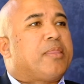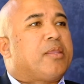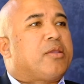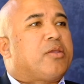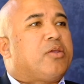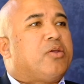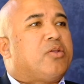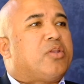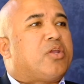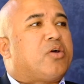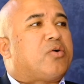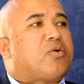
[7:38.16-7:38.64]

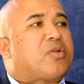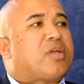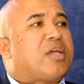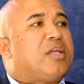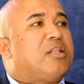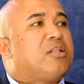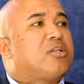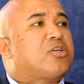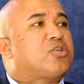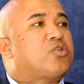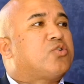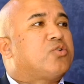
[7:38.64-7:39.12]

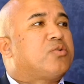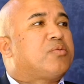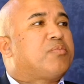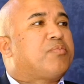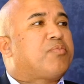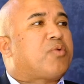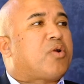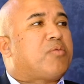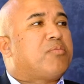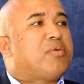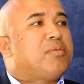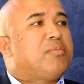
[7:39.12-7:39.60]
rail
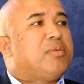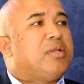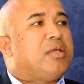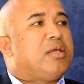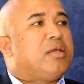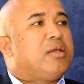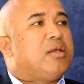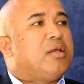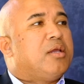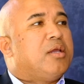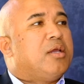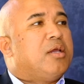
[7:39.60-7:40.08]
should
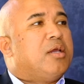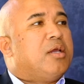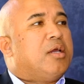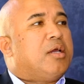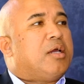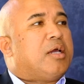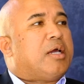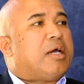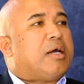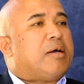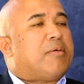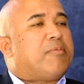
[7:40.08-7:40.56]
probably,
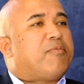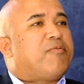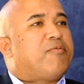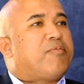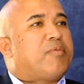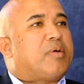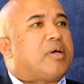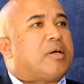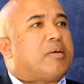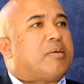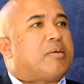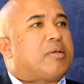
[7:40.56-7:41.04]

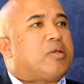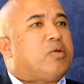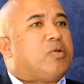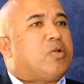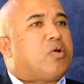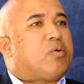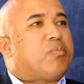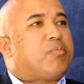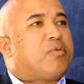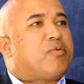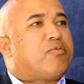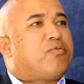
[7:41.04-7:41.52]

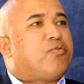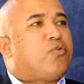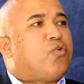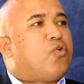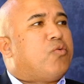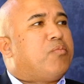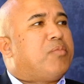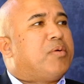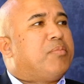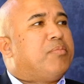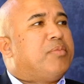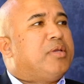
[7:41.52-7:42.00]

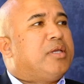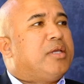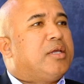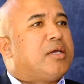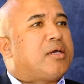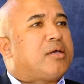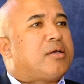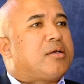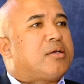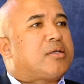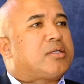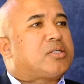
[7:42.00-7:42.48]
perform a
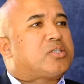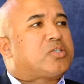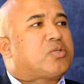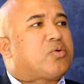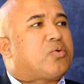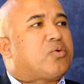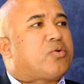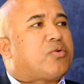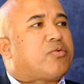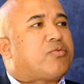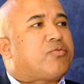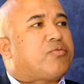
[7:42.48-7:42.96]
bigger
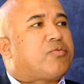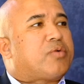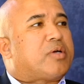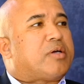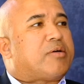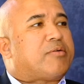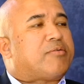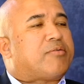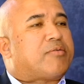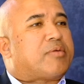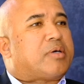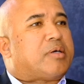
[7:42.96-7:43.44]
sort
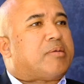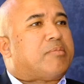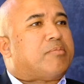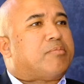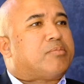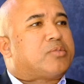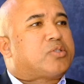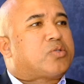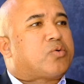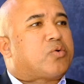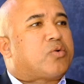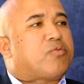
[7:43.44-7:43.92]

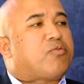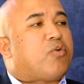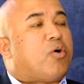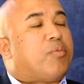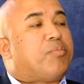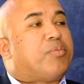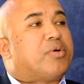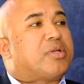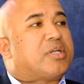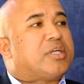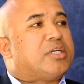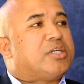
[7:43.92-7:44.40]
of
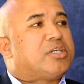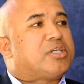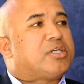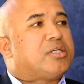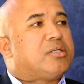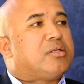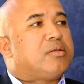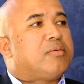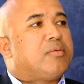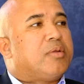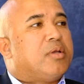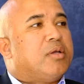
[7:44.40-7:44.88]

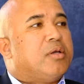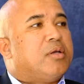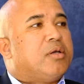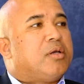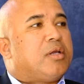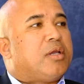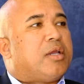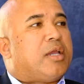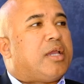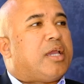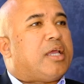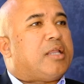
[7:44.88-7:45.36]
operation
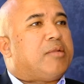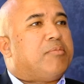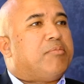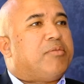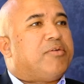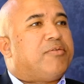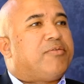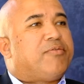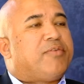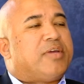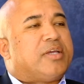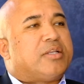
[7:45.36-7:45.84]
and
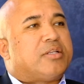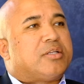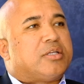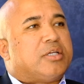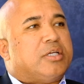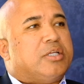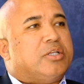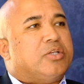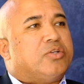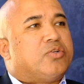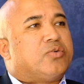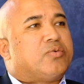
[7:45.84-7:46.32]
be fed
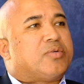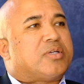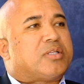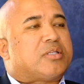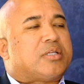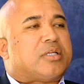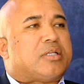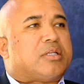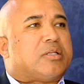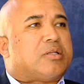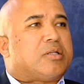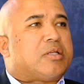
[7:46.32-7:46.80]
into
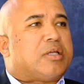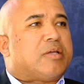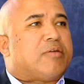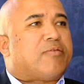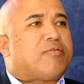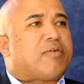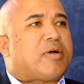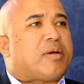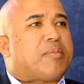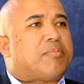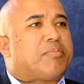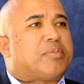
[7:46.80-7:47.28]
it. And
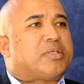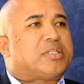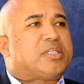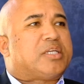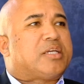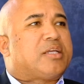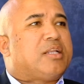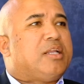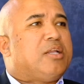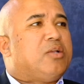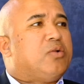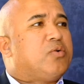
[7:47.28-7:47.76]
if I'm
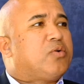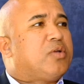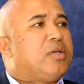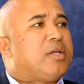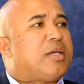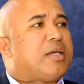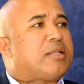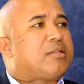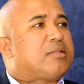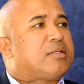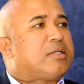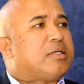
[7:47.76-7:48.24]
particularly
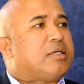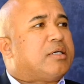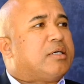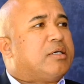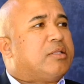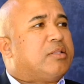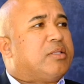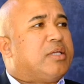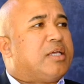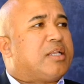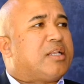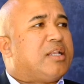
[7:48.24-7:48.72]
looking at
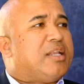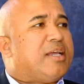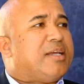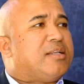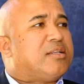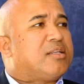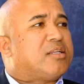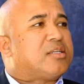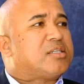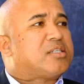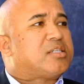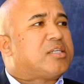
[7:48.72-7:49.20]
the
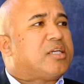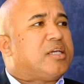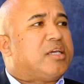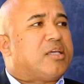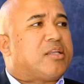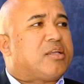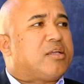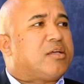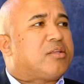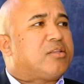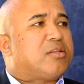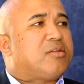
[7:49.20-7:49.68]
Atlantis
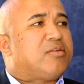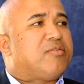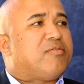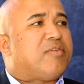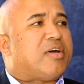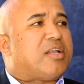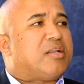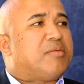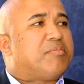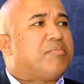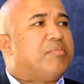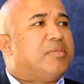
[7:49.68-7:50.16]
area, the
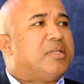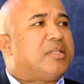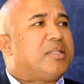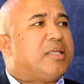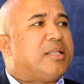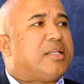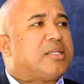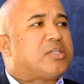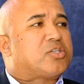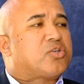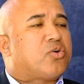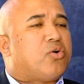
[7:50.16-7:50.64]
development
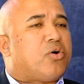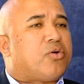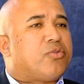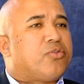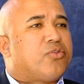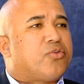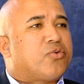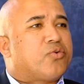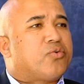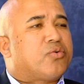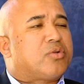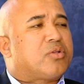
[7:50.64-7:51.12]
that has gone
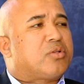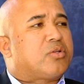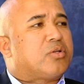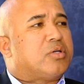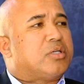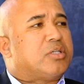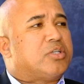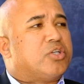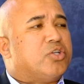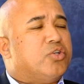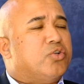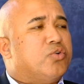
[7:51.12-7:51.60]
through
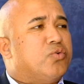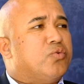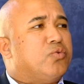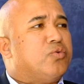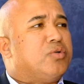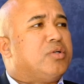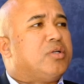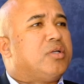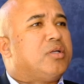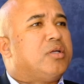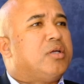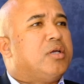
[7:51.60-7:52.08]

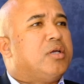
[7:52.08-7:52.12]
Dunoon